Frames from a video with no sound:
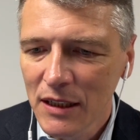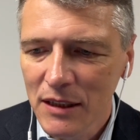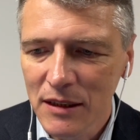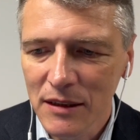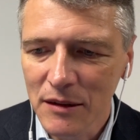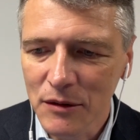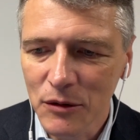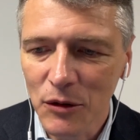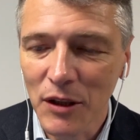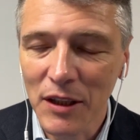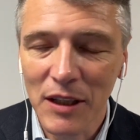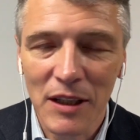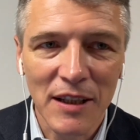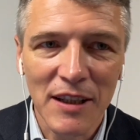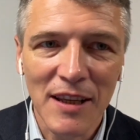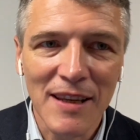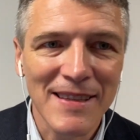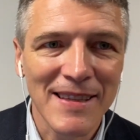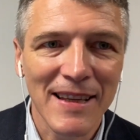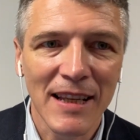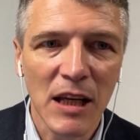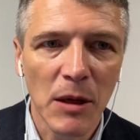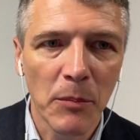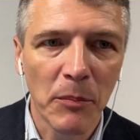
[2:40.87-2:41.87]
you can
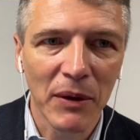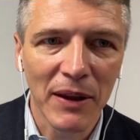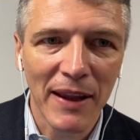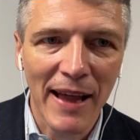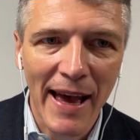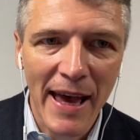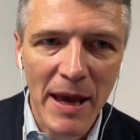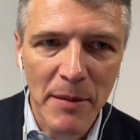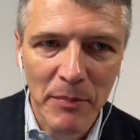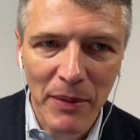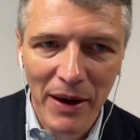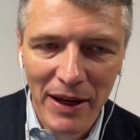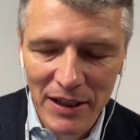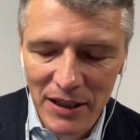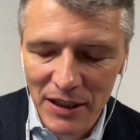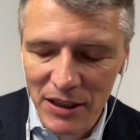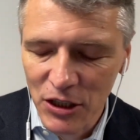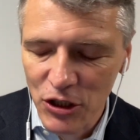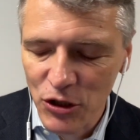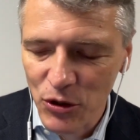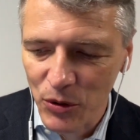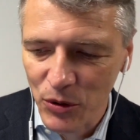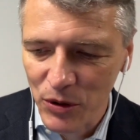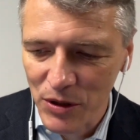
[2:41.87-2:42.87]
easily apply a pattern
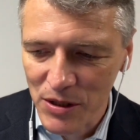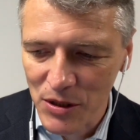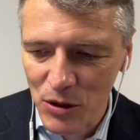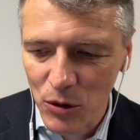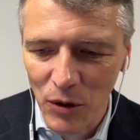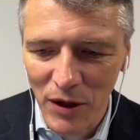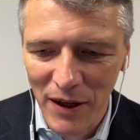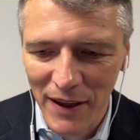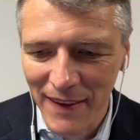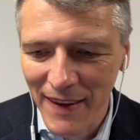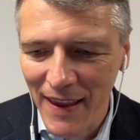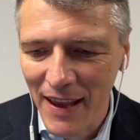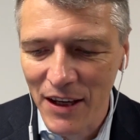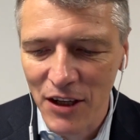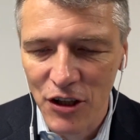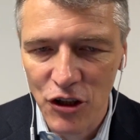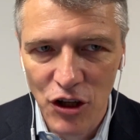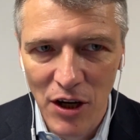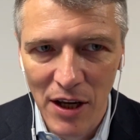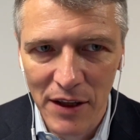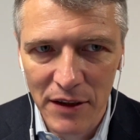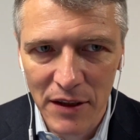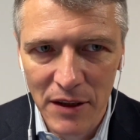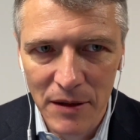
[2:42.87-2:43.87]
to a story in any
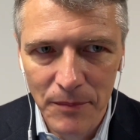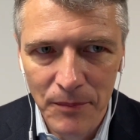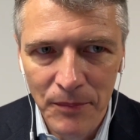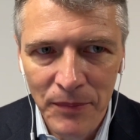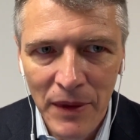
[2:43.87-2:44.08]
genre